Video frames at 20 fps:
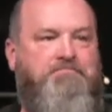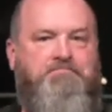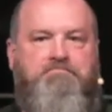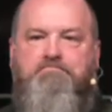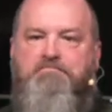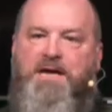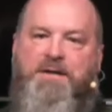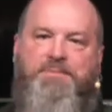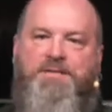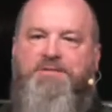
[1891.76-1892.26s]

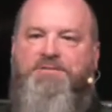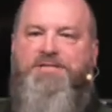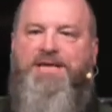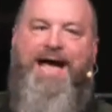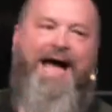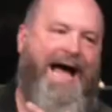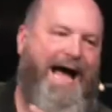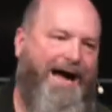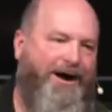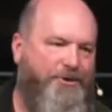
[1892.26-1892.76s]
maybe it's a
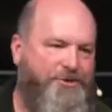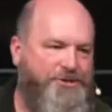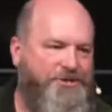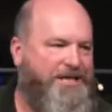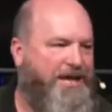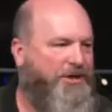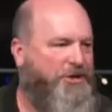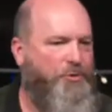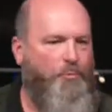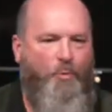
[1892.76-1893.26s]
house
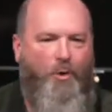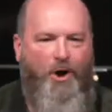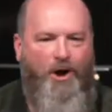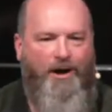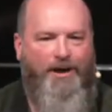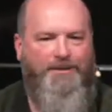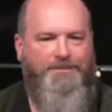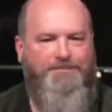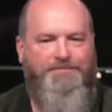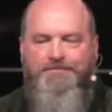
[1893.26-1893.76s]
that you
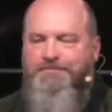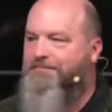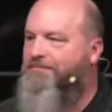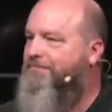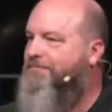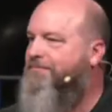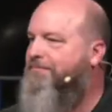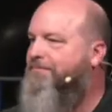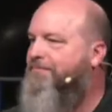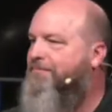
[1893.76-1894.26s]
want.
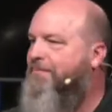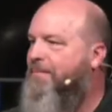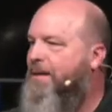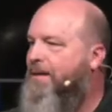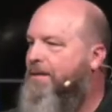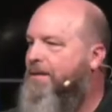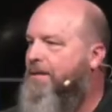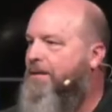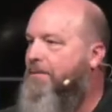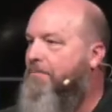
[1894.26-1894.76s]

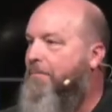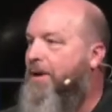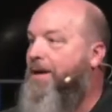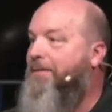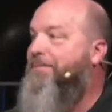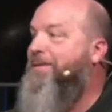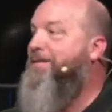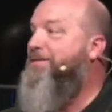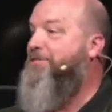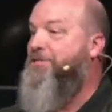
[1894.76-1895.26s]

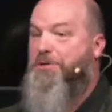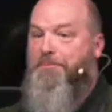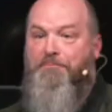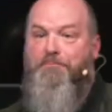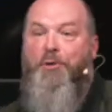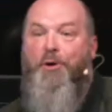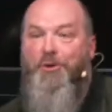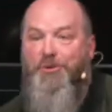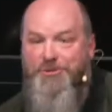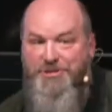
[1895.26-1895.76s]
Maybe it's a
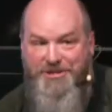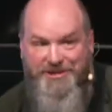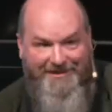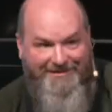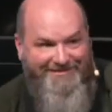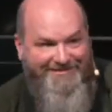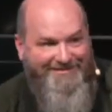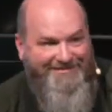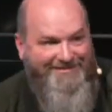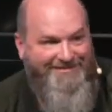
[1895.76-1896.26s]
person
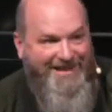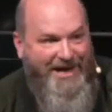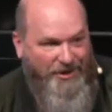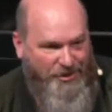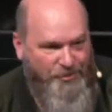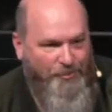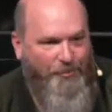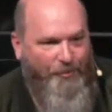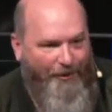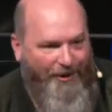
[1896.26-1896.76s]
that
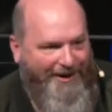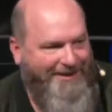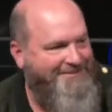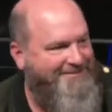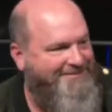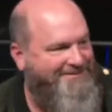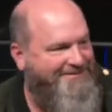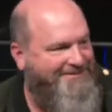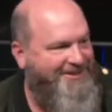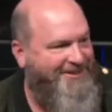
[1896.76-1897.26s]
you want.
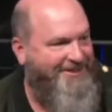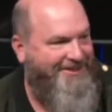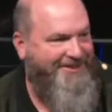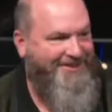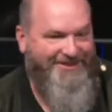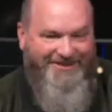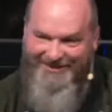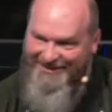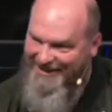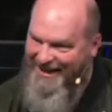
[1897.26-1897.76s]

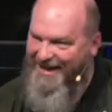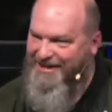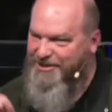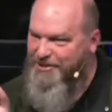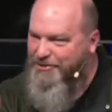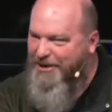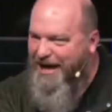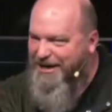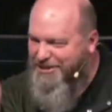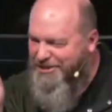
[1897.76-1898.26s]
You're like,
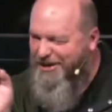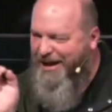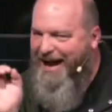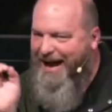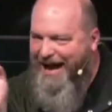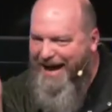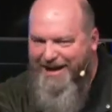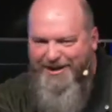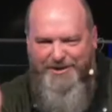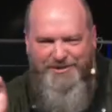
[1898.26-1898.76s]
you got your
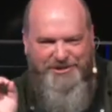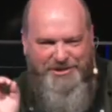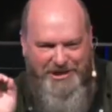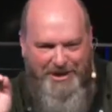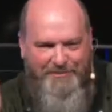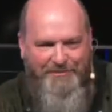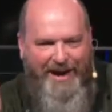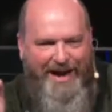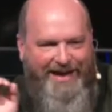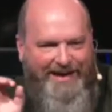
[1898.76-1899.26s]
eye on
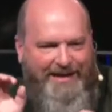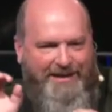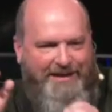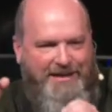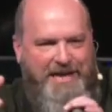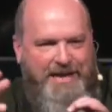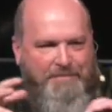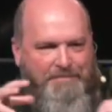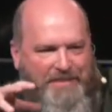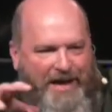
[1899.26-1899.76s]
somebody and
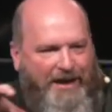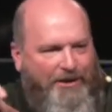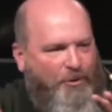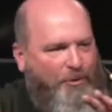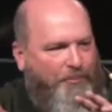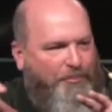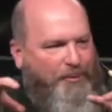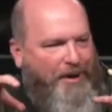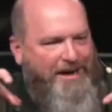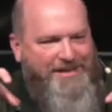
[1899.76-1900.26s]
that
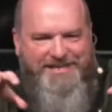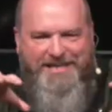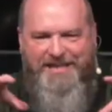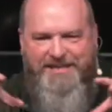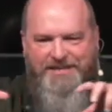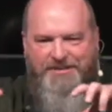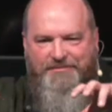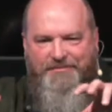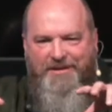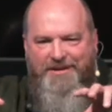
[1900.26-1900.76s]
whole
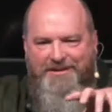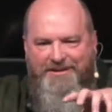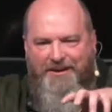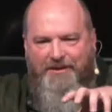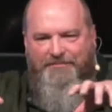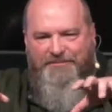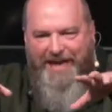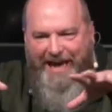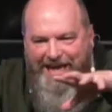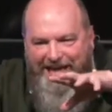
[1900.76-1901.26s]
process
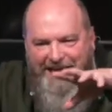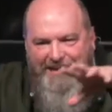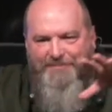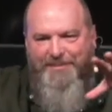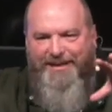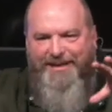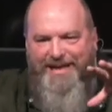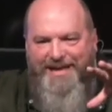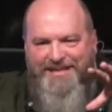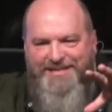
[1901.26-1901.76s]
of dating
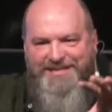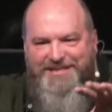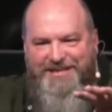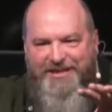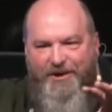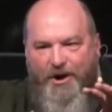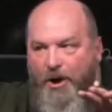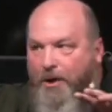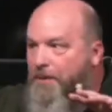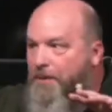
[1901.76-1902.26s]
begins and it all,